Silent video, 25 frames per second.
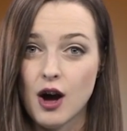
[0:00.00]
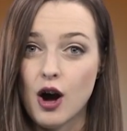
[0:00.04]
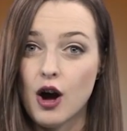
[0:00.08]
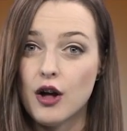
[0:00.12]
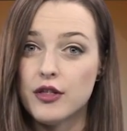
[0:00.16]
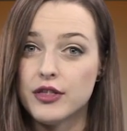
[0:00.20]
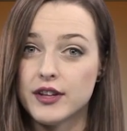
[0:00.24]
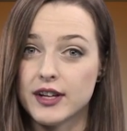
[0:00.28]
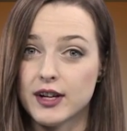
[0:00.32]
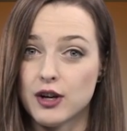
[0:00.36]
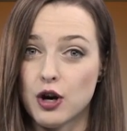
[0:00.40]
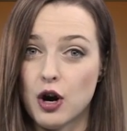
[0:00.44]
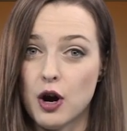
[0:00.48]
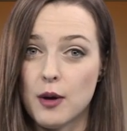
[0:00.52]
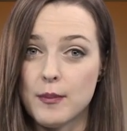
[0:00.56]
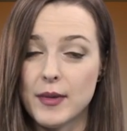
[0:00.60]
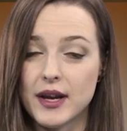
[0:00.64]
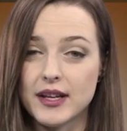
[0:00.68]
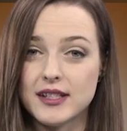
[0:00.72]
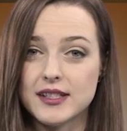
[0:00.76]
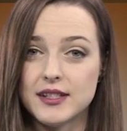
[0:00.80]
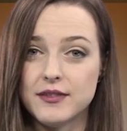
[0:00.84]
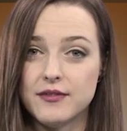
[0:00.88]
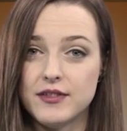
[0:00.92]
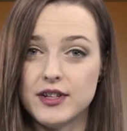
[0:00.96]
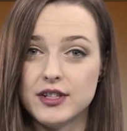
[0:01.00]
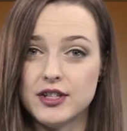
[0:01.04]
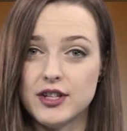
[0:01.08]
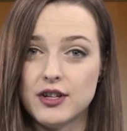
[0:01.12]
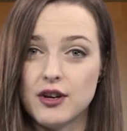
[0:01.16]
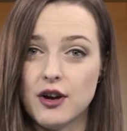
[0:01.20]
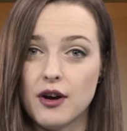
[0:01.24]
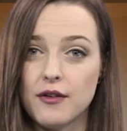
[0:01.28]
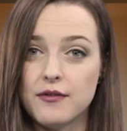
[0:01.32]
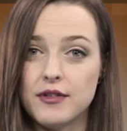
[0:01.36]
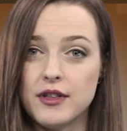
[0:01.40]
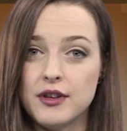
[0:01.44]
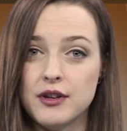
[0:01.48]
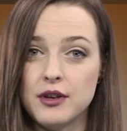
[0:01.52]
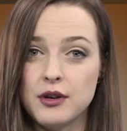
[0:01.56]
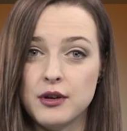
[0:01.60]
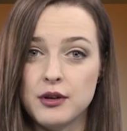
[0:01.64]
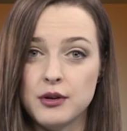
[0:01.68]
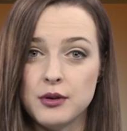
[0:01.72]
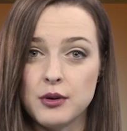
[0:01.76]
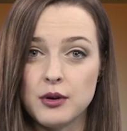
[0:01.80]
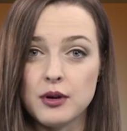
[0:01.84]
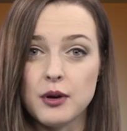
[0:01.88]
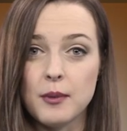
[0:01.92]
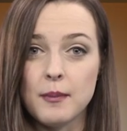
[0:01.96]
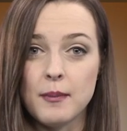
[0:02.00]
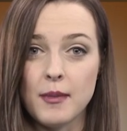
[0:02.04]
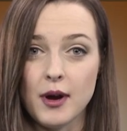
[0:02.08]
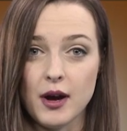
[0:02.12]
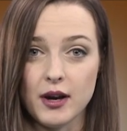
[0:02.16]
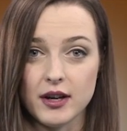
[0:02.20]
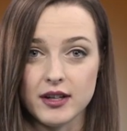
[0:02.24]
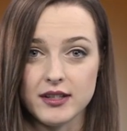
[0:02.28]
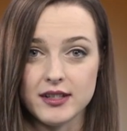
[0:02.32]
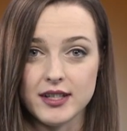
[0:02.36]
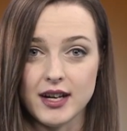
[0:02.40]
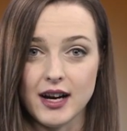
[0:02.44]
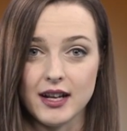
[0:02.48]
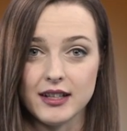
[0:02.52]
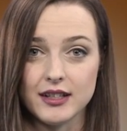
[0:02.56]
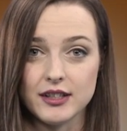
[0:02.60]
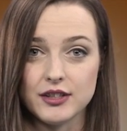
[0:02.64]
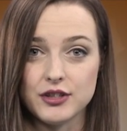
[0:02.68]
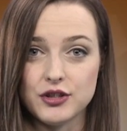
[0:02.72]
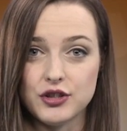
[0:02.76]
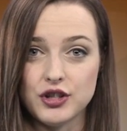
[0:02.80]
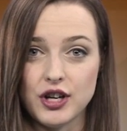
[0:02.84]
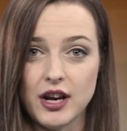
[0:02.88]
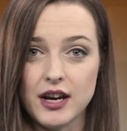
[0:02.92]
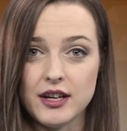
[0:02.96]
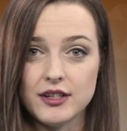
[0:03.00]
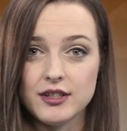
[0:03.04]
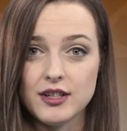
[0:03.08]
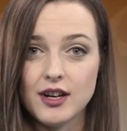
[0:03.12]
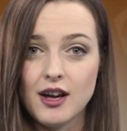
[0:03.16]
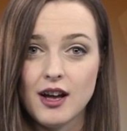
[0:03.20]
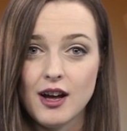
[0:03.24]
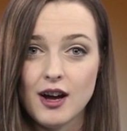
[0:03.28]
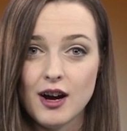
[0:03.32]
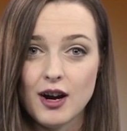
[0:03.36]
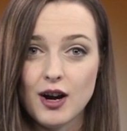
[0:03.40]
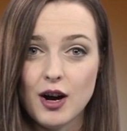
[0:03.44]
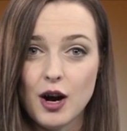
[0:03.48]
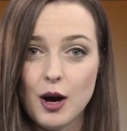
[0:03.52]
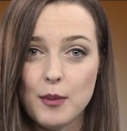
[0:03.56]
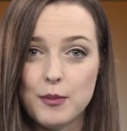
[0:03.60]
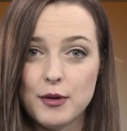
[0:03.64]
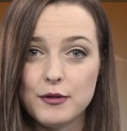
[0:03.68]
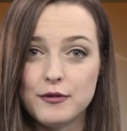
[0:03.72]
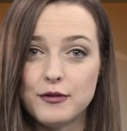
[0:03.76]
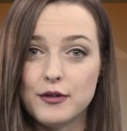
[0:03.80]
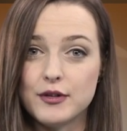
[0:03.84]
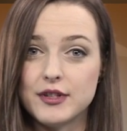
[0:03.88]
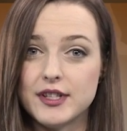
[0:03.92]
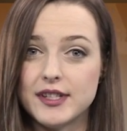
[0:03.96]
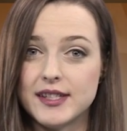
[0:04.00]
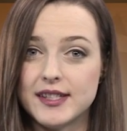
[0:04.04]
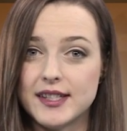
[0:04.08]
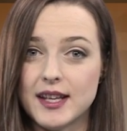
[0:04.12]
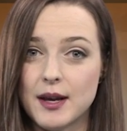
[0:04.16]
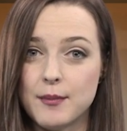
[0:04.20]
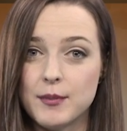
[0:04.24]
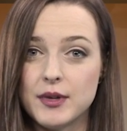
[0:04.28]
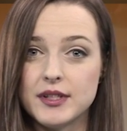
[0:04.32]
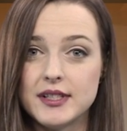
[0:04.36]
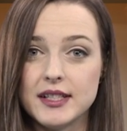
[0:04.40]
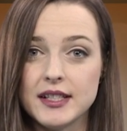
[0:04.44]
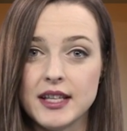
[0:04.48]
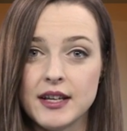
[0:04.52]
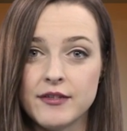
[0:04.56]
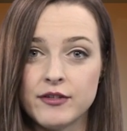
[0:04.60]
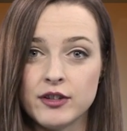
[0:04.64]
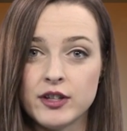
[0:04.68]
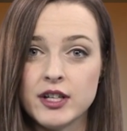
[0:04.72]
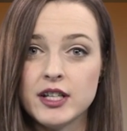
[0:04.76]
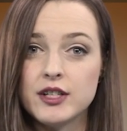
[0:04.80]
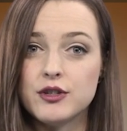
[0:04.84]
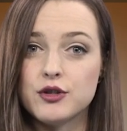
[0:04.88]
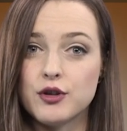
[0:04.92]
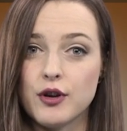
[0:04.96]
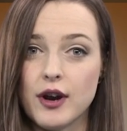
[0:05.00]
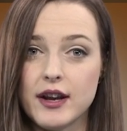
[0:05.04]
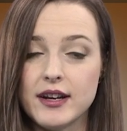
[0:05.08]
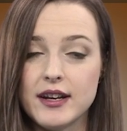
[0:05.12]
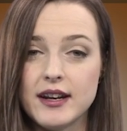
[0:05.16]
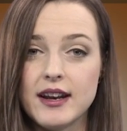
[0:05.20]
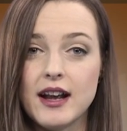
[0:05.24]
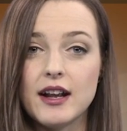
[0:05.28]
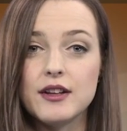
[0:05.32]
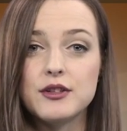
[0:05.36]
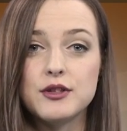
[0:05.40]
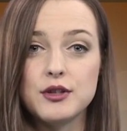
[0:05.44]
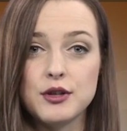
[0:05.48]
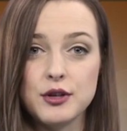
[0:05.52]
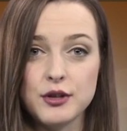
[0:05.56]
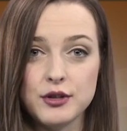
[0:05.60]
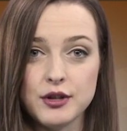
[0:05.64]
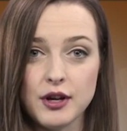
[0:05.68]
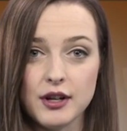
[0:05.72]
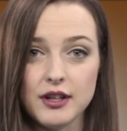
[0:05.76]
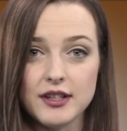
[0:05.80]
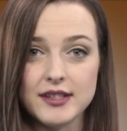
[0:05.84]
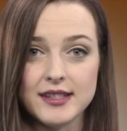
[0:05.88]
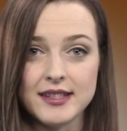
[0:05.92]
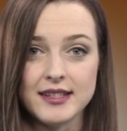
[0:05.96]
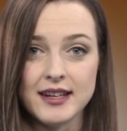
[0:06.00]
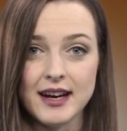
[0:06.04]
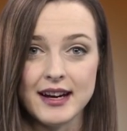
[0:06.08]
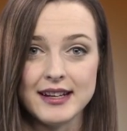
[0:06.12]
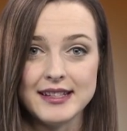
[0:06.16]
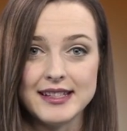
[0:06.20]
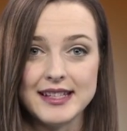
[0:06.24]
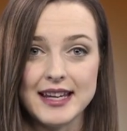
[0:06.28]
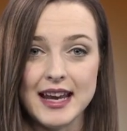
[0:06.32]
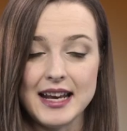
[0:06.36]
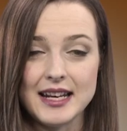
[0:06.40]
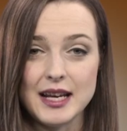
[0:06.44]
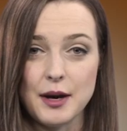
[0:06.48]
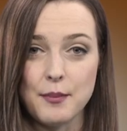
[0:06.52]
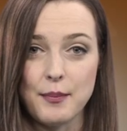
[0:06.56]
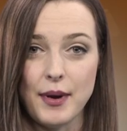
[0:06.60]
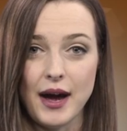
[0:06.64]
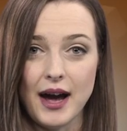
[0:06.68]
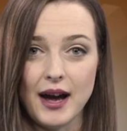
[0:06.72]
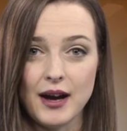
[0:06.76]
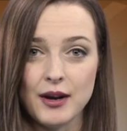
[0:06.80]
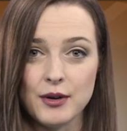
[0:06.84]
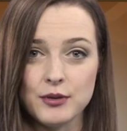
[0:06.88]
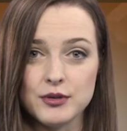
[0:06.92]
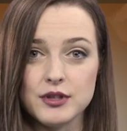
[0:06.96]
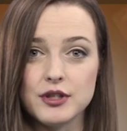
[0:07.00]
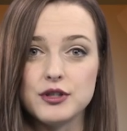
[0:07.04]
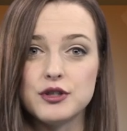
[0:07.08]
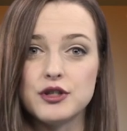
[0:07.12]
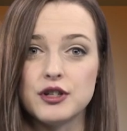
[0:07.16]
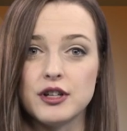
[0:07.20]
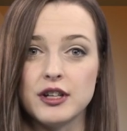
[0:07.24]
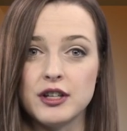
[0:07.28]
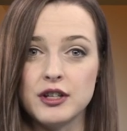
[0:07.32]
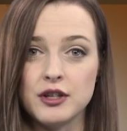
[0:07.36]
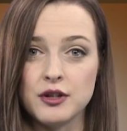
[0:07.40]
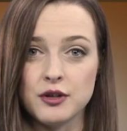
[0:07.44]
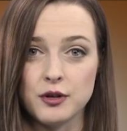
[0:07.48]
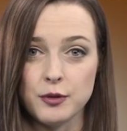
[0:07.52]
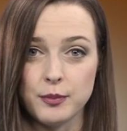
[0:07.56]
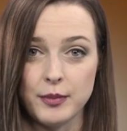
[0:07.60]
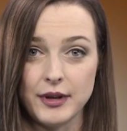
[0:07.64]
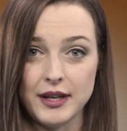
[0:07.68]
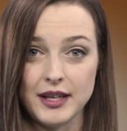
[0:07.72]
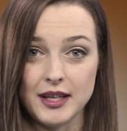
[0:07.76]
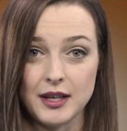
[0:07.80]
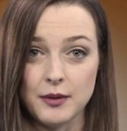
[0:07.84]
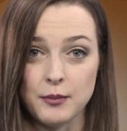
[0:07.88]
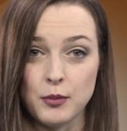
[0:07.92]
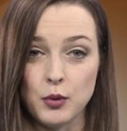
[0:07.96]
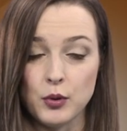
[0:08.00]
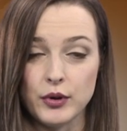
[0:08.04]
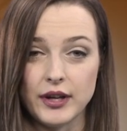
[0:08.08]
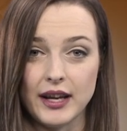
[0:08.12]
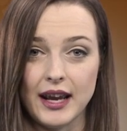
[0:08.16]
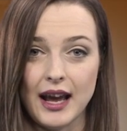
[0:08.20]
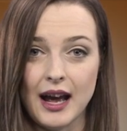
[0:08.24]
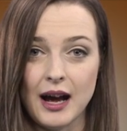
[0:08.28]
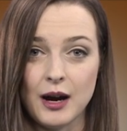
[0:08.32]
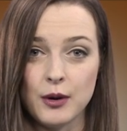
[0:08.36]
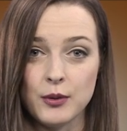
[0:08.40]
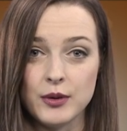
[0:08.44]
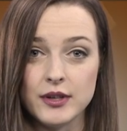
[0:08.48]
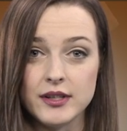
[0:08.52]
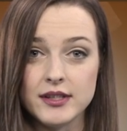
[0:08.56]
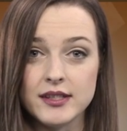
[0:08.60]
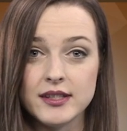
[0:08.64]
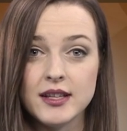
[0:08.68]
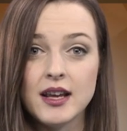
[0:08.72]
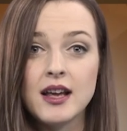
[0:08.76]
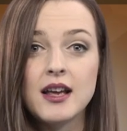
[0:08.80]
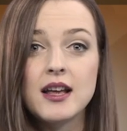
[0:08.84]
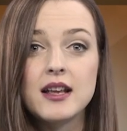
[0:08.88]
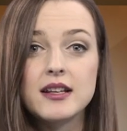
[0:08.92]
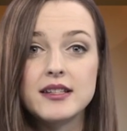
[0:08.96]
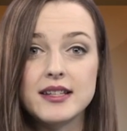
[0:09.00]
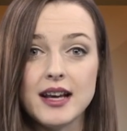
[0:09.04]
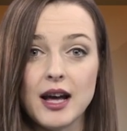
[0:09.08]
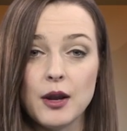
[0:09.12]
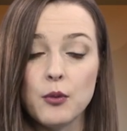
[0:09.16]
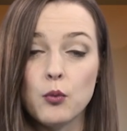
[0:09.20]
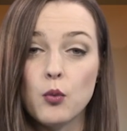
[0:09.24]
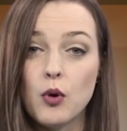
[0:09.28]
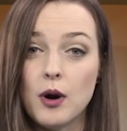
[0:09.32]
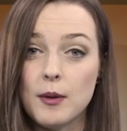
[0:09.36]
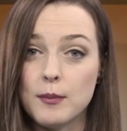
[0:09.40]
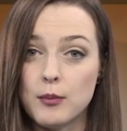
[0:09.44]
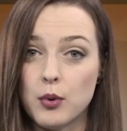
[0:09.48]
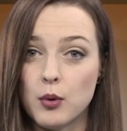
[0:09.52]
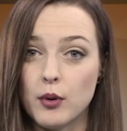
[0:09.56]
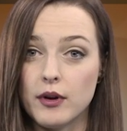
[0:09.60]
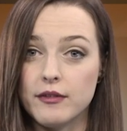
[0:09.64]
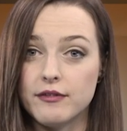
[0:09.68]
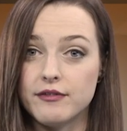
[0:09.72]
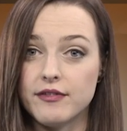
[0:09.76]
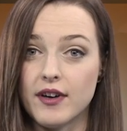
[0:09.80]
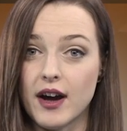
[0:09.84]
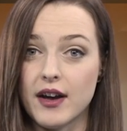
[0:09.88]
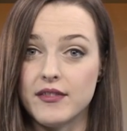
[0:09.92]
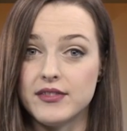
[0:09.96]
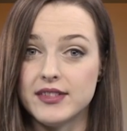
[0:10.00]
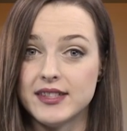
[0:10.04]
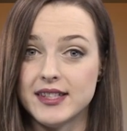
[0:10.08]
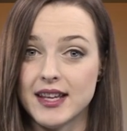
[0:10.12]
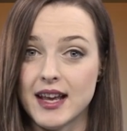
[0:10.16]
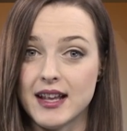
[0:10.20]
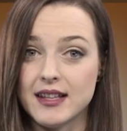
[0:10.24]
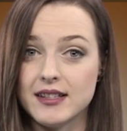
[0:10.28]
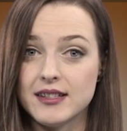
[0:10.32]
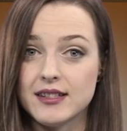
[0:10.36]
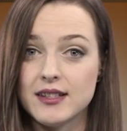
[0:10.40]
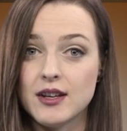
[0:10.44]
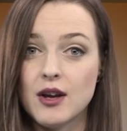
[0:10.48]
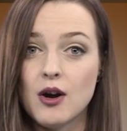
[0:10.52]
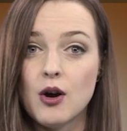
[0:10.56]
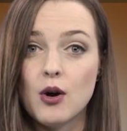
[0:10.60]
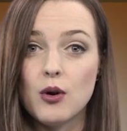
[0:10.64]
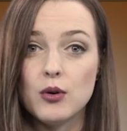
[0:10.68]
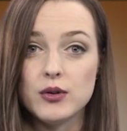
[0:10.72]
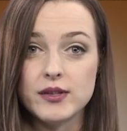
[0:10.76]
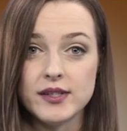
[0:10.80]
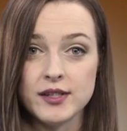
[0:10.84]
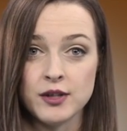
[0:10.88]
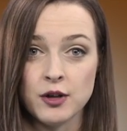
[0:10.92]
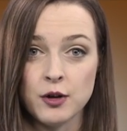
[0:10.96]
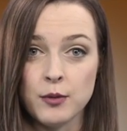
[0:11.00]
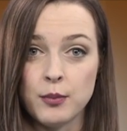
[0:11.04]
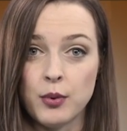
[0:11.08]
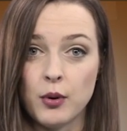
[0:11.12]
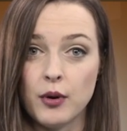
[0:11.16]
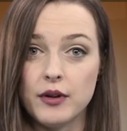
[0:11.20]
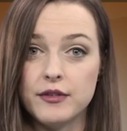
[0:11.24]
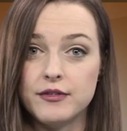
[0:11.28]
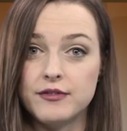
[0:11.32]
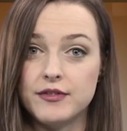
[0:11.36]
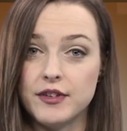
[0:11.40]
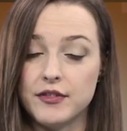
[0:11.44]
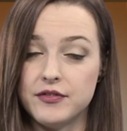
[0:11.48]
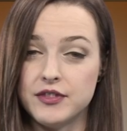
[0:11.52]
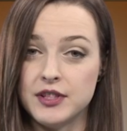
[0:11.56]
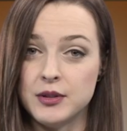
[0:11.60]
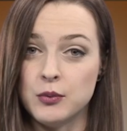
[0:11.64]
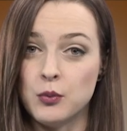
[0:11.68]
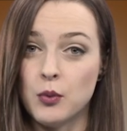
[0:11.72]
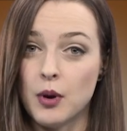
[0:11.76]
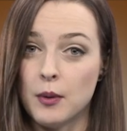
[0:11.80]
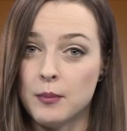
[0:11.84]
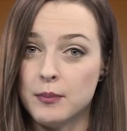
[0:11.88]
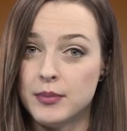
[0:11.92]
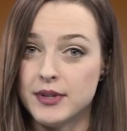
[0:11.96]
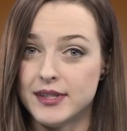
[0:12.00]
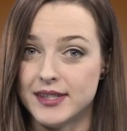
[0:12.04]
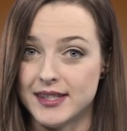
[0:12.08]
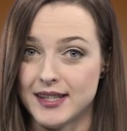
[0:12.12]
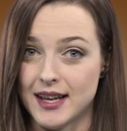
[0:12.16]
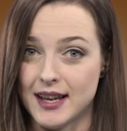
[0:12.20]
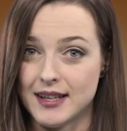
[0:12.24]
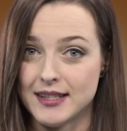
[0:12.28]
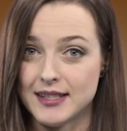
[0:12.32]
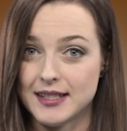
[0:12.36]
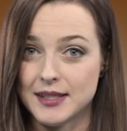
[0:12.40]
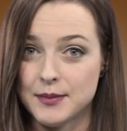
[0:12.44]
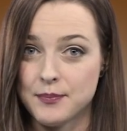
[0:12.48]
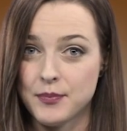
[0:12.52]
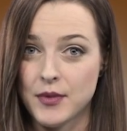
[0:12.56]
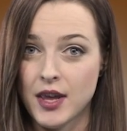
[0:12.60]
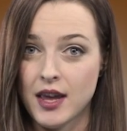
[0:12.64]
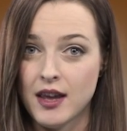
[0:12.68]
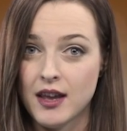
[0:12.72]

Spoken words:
On the COMEX division of the New York Mercantile Exchange, copper for December delivery traded at $2.98 a pound during European morning hours, down 1.5 cents or 0.51%.